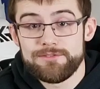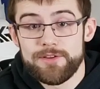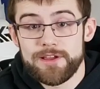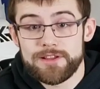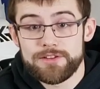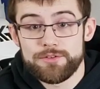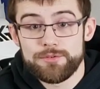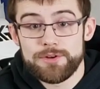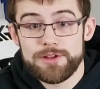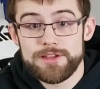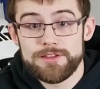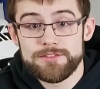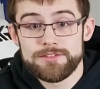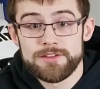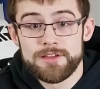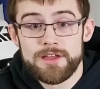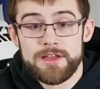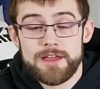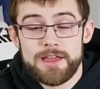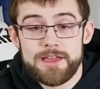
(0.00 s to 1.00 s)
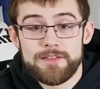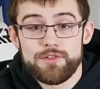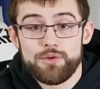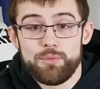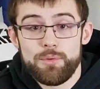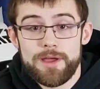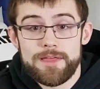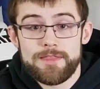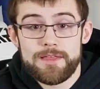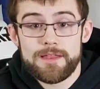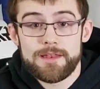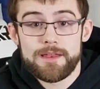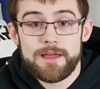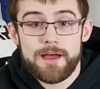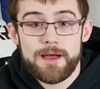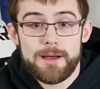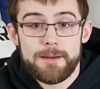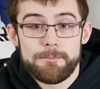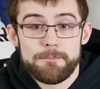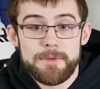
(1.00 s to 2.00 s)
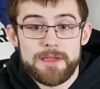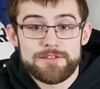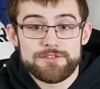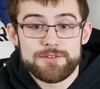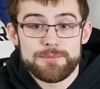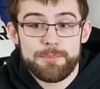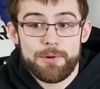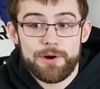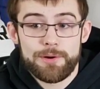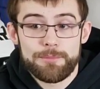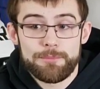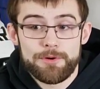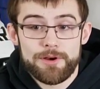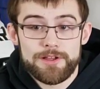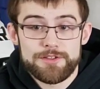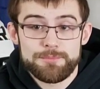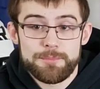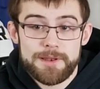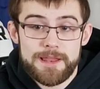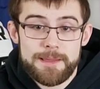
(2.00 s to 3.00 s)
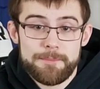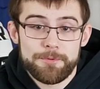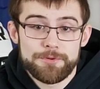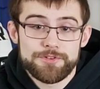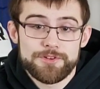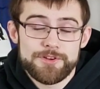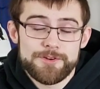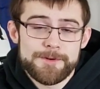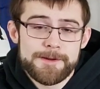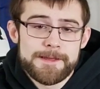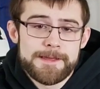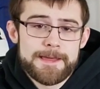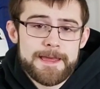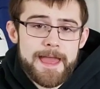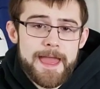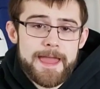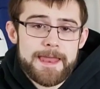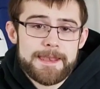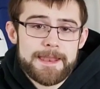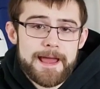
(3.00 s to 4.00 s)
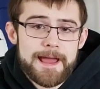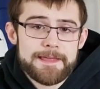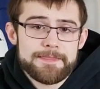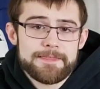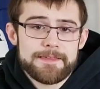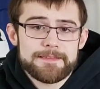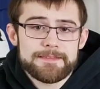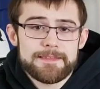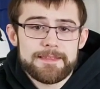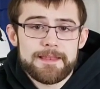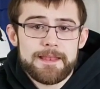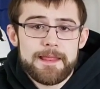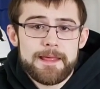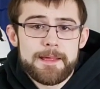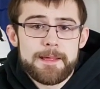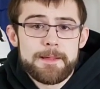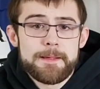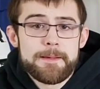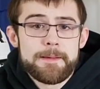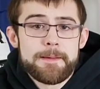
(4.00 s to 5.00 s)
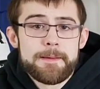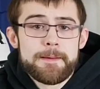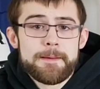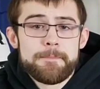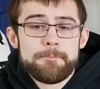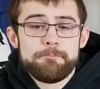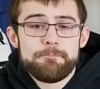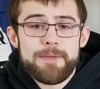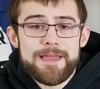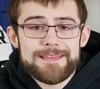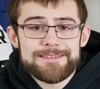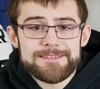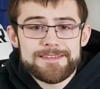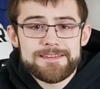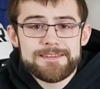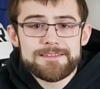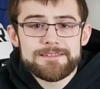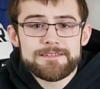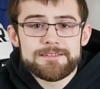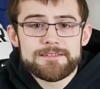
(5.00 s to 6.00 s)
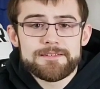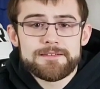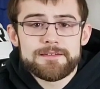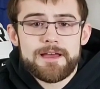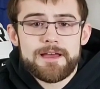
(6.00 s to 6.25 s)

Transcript: victories in the way that Maycee Barber has been able to. And I think that Maycee's